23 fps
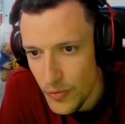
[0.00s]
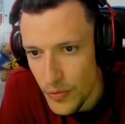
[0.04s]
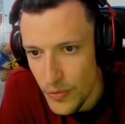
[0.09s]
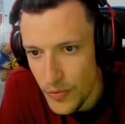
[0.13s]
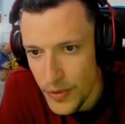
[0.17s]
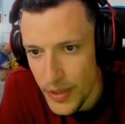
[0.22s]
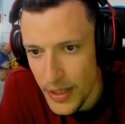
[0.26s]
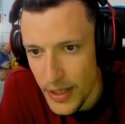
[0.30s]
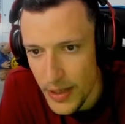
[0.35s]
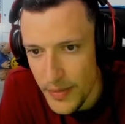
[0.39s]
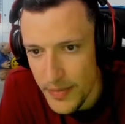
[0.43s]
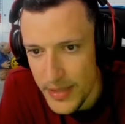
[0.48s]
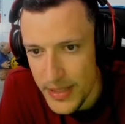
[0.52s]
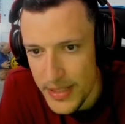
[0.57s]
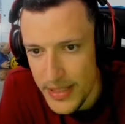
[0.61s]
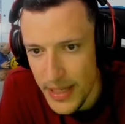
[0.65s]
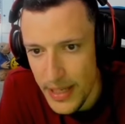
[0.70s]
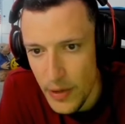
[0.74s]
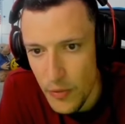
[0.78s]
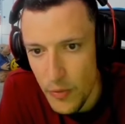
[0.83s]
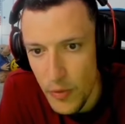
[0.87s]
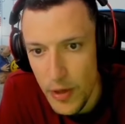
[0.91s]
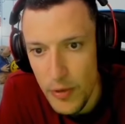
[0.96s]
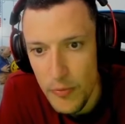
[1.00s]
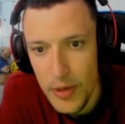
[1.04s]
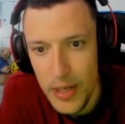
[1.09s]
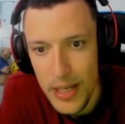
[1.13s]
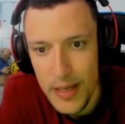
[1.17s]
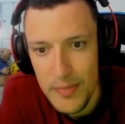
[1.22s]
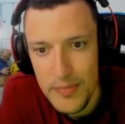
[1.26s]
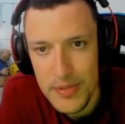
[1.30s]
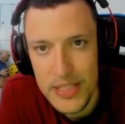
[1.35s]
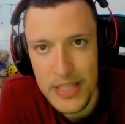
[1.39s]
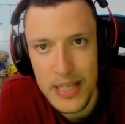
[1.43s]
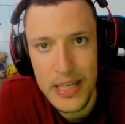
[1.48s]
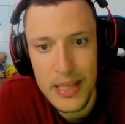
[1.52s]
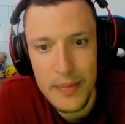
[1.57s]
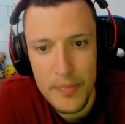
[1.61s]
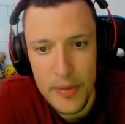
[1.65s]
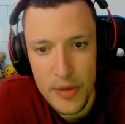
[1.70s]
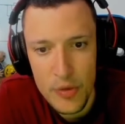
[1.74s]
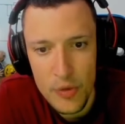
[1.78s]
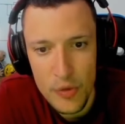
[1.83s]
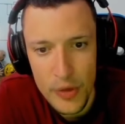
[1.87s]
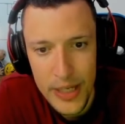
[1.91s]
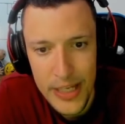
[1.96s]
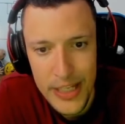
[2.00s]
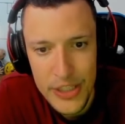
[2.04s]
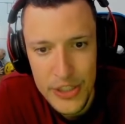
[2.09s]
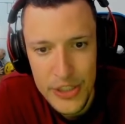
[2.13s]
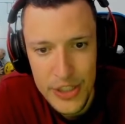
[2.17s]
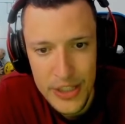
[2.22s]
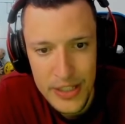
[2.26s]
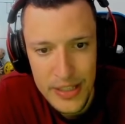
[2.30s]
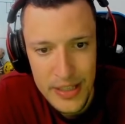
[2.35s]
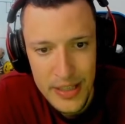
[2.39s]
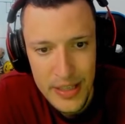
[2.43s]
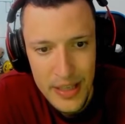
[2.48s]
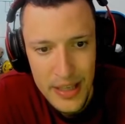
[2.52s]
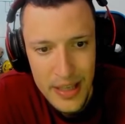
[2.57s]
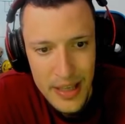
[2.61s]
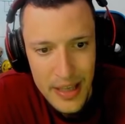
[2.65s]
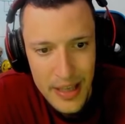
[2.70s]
Rudiger mistake, when William Saliba got injured.